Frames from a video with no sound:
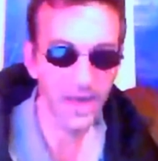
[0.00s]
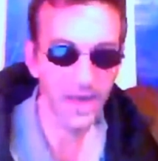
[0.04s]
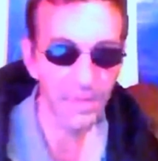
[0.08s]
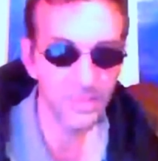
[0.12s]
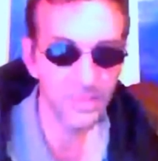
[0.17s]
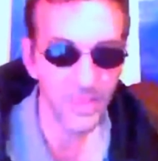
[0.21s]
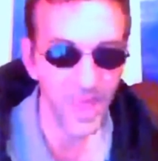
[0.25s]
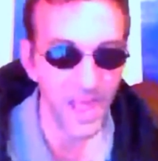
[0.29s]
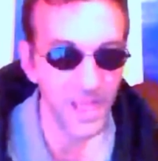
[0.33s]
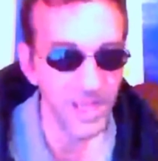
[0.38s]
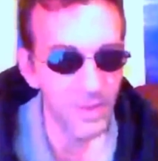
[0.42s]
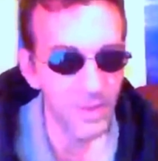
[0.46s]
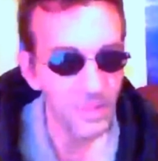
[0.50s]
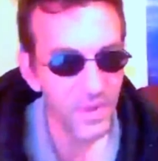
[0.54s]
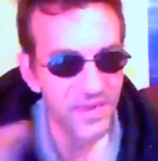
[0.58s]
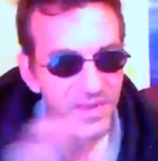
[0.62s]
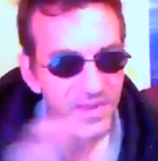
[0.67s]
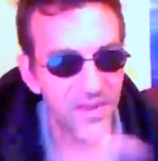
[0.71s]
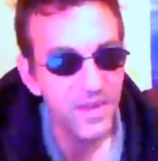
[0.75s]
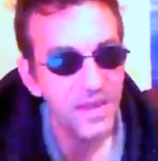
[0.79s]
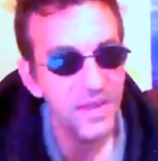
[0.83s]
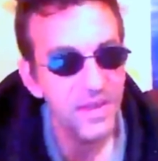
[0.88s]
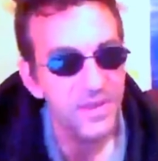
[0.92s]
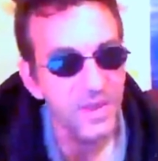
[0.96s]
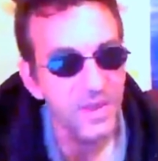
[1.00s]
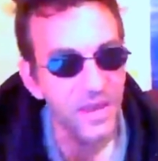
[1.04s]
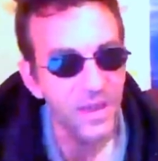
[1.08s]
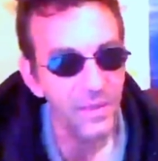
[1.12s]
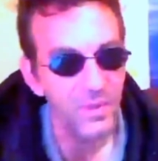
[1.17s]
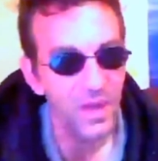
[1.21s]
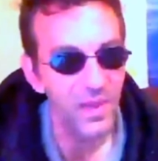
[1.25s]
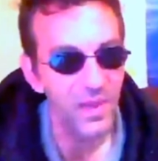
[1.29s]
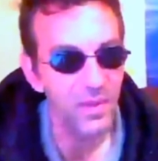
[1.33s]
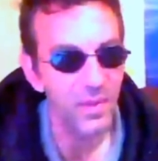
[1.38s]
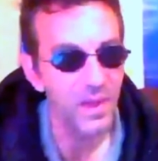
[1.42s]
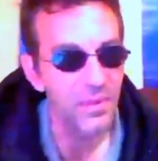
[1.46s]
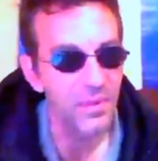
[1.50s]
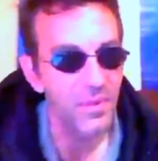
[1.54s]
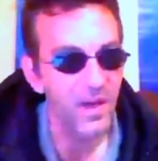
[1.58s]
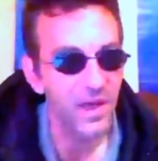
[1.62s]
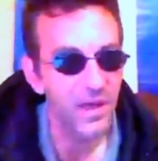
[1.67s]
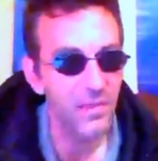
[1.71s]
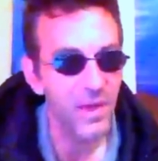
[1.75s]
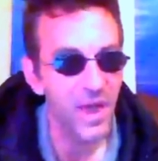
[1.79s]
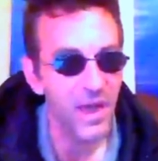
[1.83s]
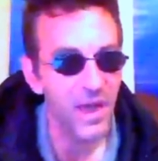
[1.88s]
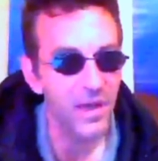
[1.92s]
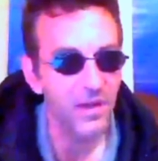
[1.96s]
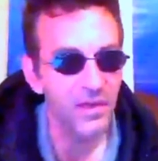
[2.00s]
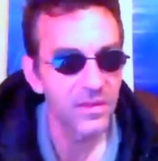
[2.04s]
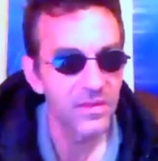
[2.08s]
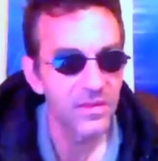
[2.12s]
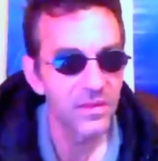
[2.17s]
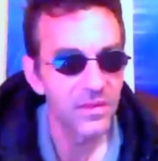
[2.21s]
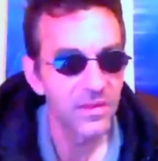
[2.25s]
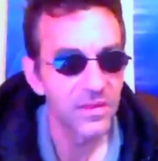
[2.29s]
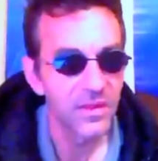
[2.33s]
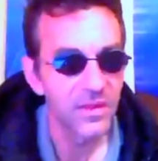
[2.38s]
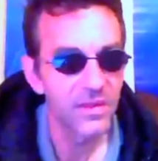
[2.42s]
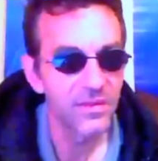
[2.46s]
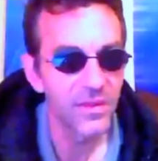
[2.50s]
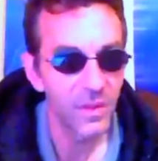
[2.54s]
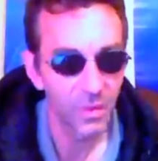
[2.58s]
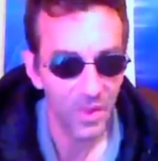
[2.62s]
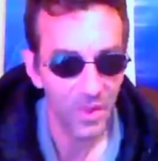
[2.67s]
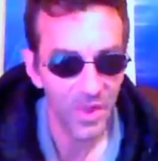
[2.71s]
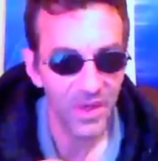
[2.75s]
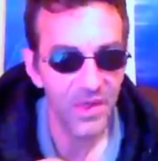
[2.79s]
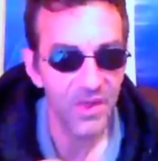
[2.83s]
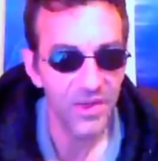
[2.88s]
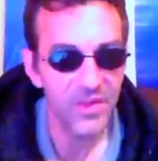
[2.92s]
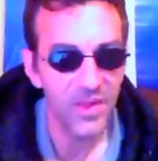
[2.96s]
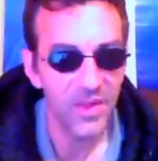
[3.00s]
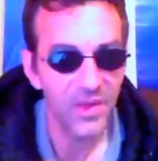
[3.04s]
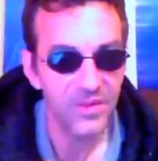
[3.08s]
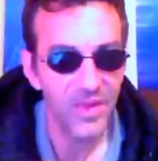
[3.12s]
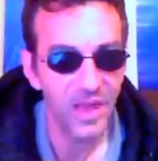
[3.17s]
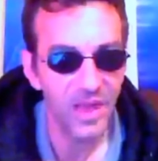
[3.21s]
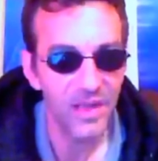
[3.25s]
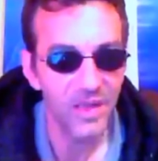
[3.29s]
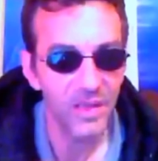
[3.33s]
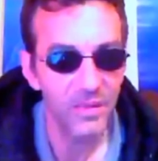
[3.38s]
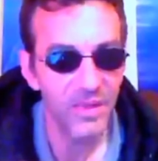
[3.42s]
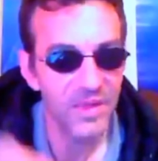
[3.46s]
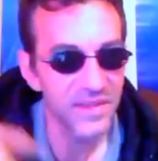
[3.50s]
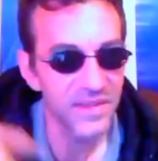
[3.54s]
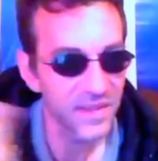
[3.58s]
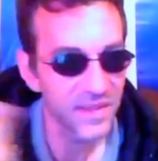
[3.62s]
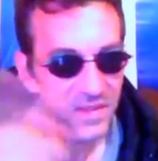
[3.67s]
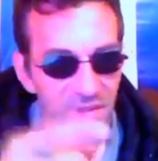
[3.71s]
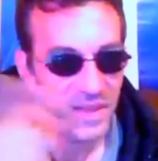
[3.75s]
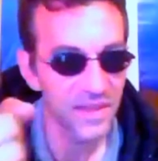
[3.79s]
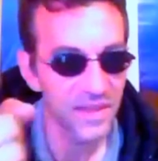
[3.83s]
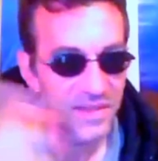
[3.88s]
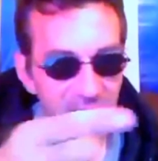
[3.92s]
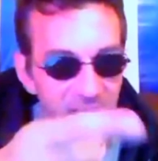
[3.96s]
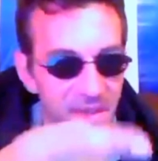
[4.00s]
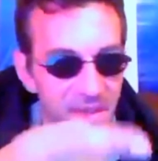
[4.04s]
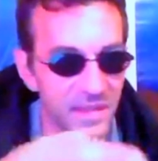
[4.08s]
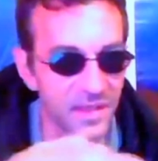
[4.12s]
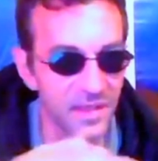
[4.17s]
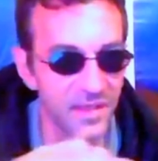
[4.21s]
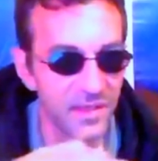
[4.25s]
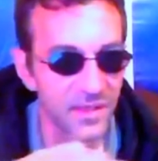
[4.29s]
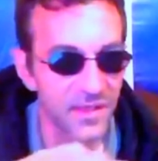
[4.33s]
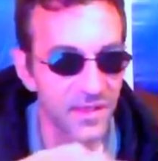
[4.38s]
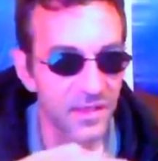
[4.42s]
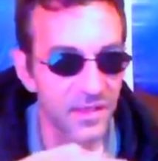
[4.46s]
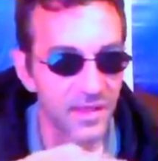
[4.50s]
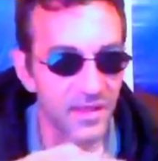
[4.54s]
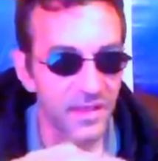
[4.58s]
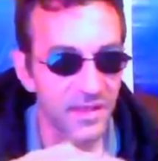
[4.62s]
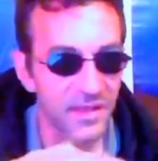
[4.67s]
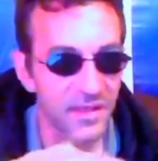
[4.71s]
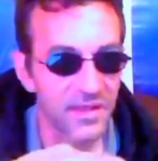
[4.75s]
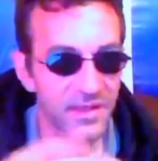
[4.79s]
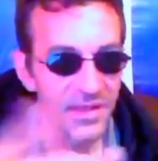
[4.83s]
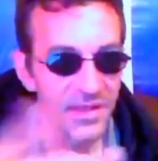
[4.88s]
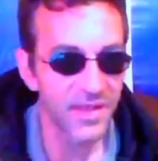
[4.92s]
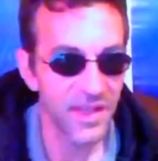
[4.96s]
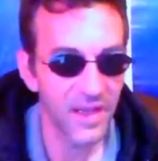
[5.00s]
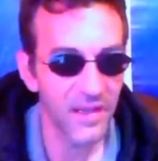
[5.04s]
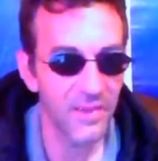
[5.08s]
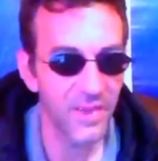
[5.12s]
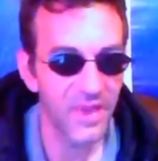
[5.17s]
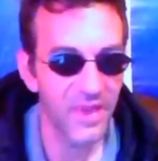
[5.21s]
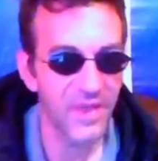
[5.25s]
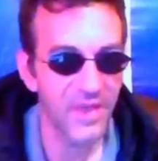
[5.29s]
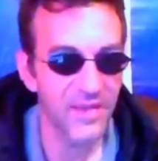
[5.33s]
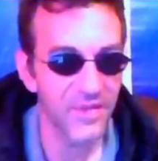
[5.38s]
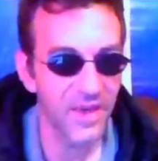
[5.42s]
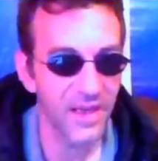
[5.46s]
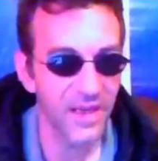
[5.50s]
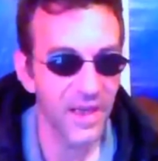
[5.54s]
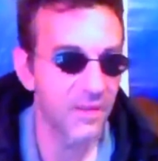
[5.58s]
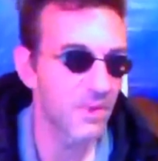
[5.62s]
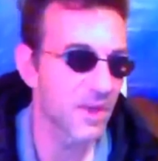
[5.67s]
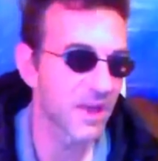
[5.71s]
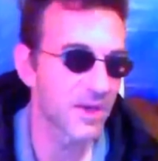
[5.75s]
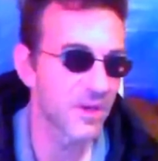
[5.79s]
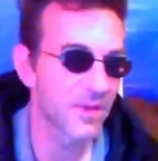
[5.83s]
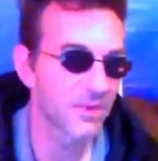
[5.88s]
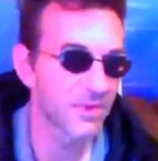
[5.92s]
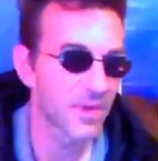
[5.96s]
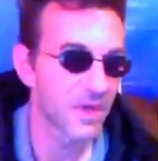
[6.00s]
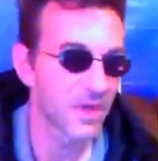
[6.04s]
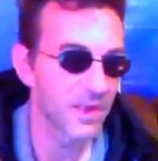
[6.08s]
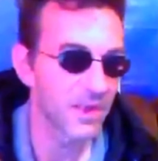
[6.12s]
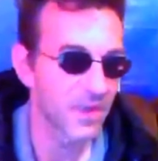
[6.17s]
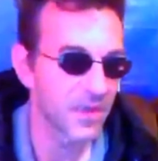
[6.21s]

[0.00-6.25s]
Um, Eloisa is here, by the way, Monkey Mal. If you wanted to talk to Eloisa, she is here. She's here with us right now, my girlfriend,